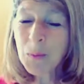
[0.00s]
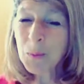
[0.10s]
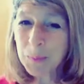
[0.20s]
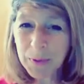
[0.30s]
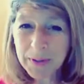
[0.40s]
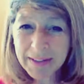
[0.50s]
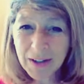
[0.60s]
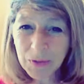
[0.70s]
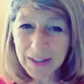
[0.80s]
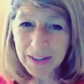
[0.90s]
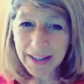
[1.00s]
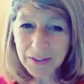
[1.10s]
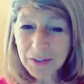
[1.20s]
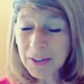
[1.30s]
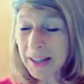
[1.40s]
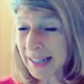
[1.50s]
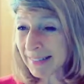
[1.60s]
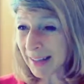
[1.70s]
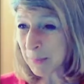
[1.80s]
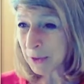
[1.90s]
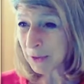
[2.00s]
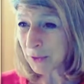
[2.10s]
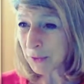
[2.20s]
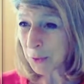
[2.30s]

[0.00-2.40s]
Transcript: We print out the letter, an example of a